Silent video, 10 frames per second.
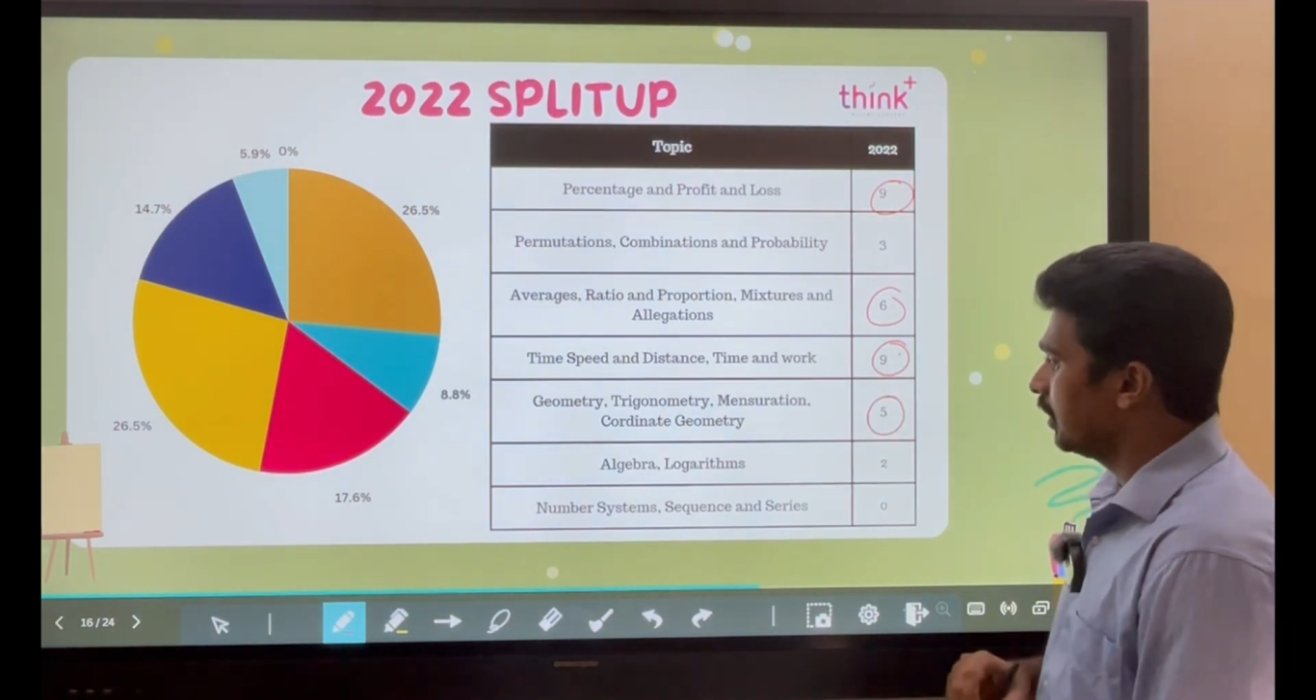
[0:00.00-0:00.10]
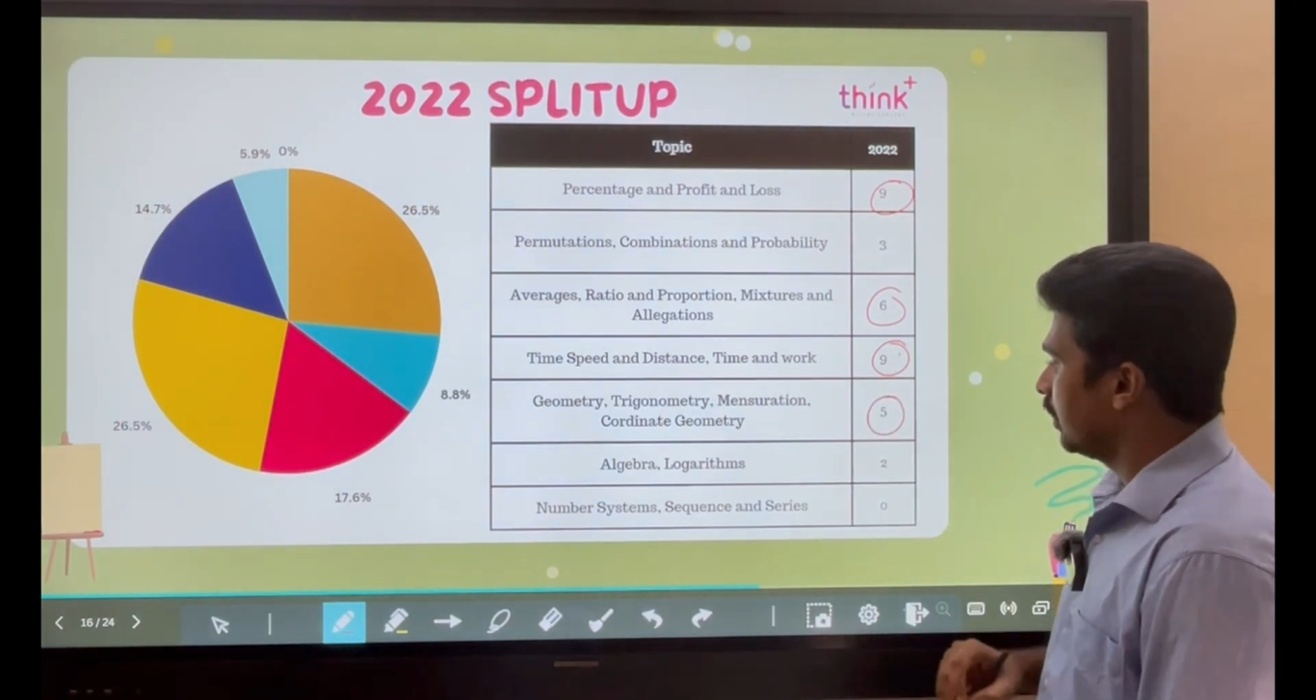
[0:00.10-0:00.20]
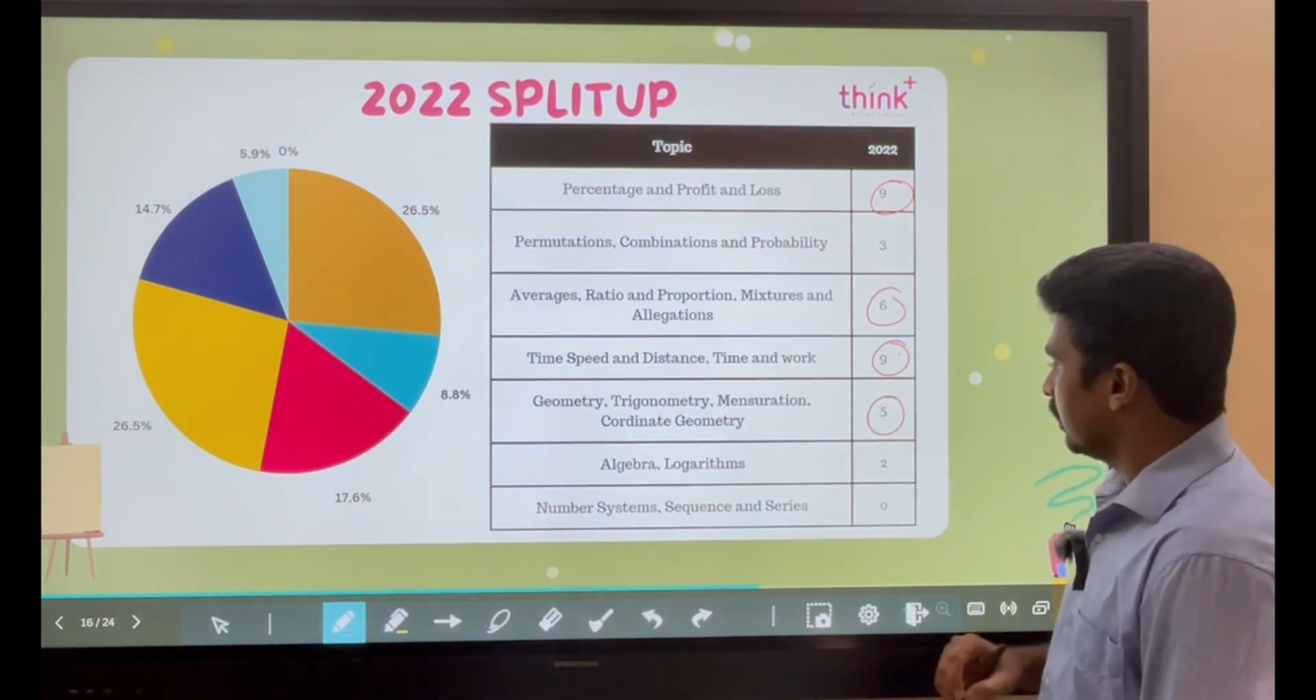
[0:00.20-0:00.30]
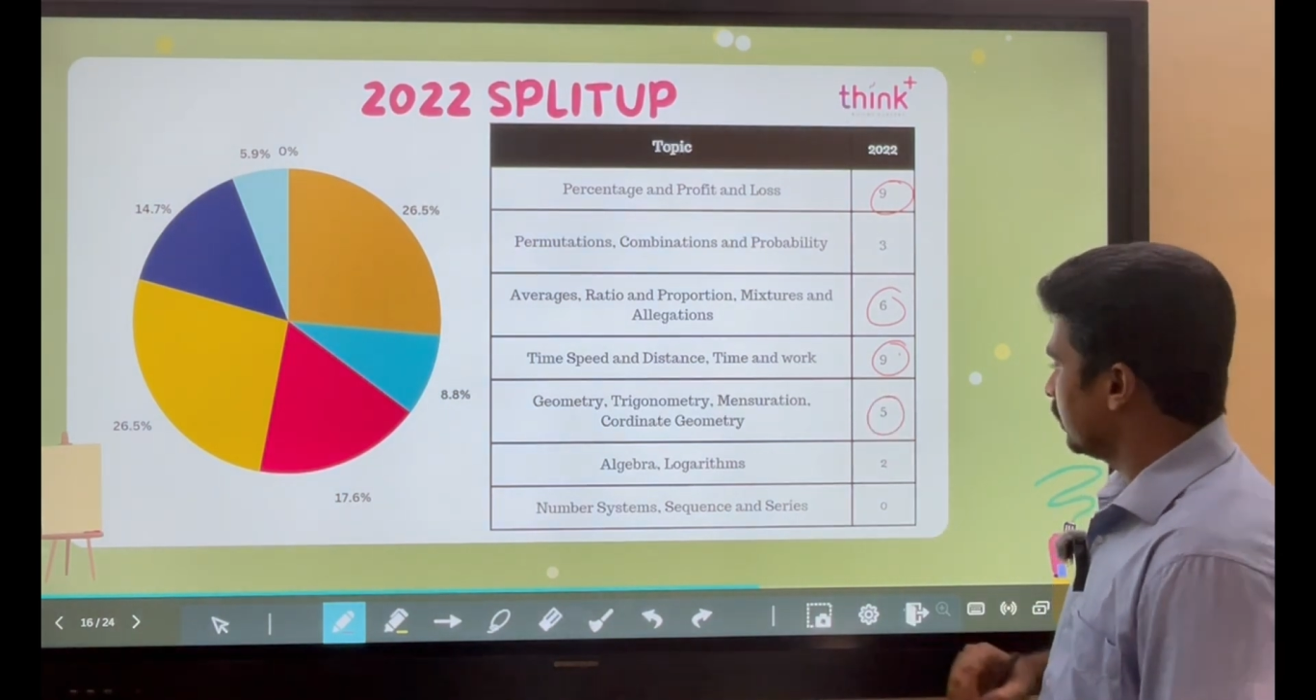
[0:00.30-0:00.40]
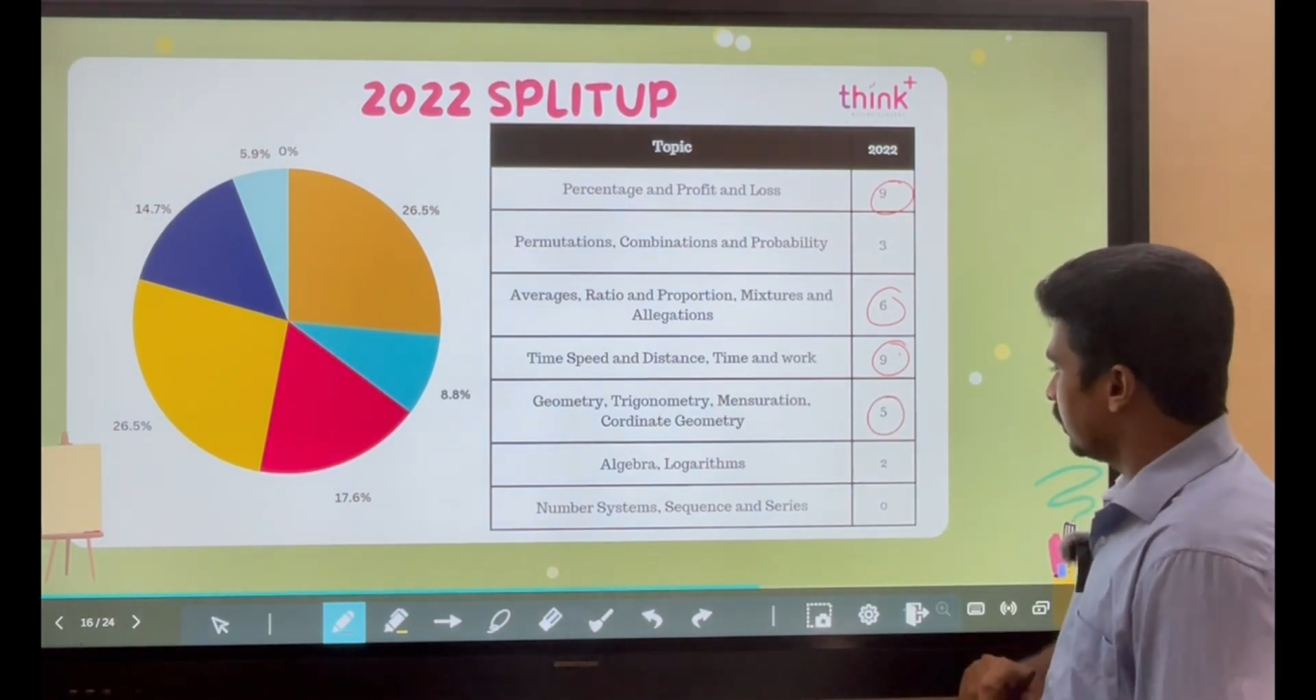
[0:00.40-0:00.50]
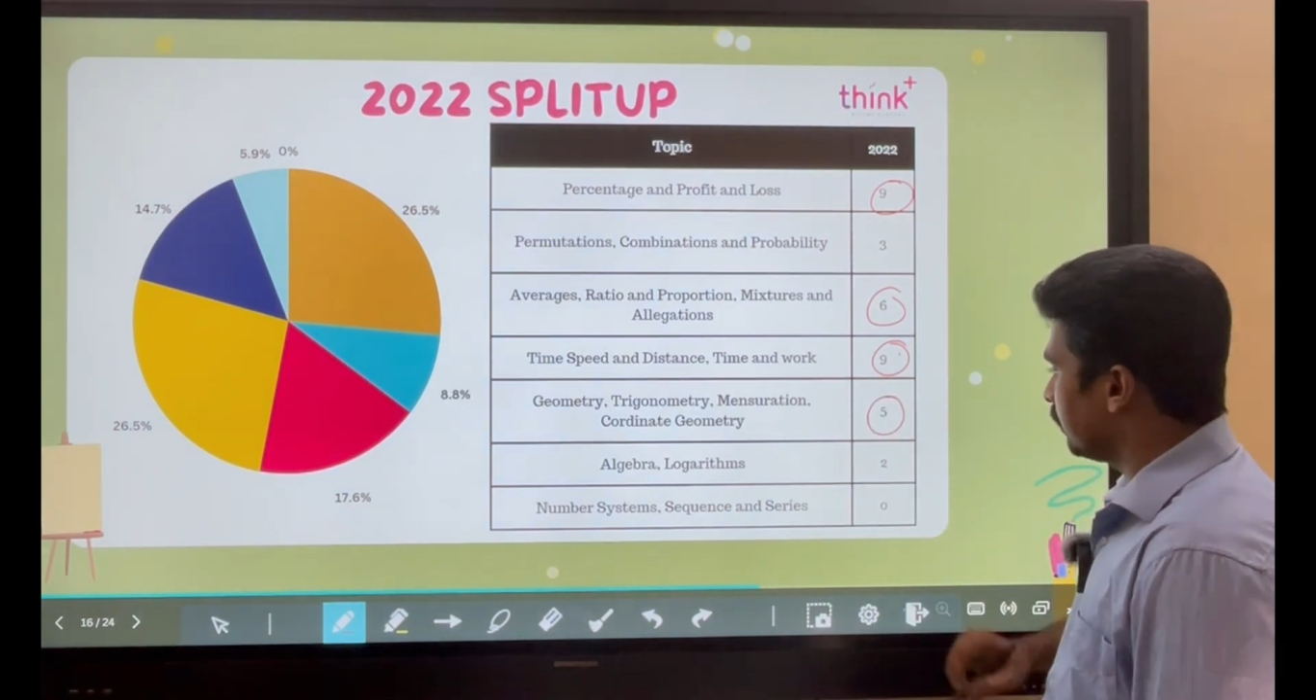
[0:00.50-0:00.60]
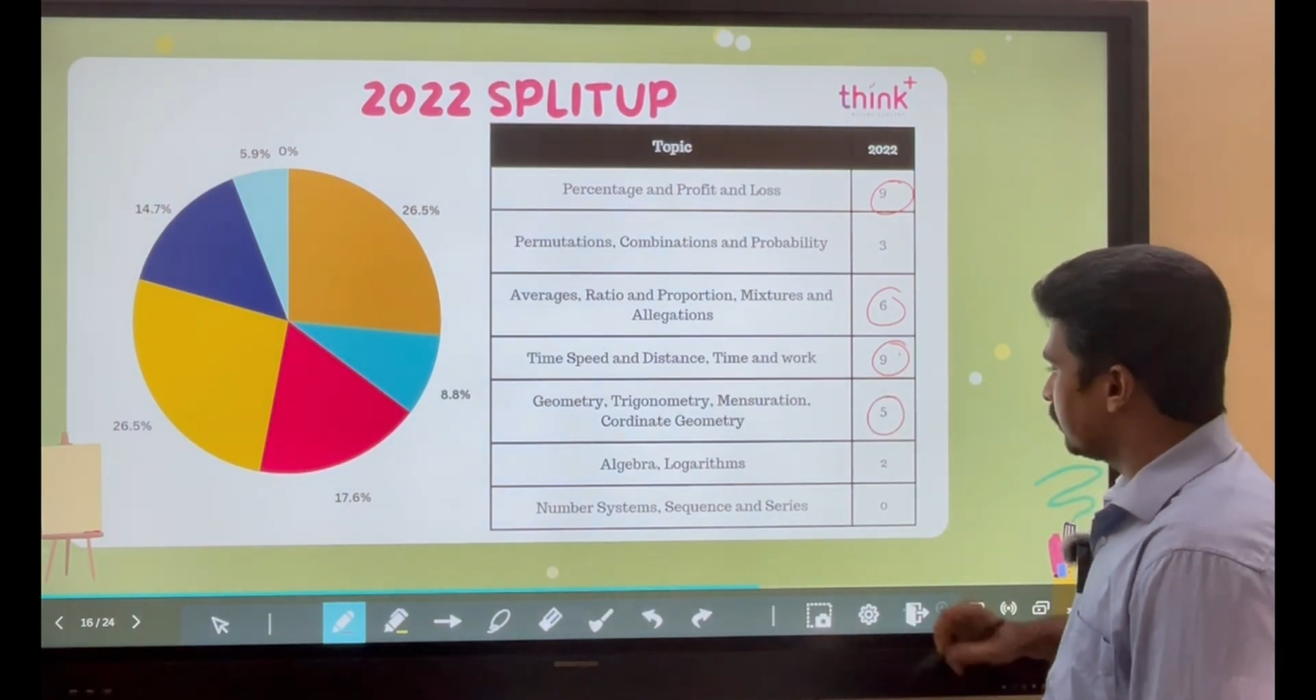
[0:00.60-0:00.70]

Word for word: The number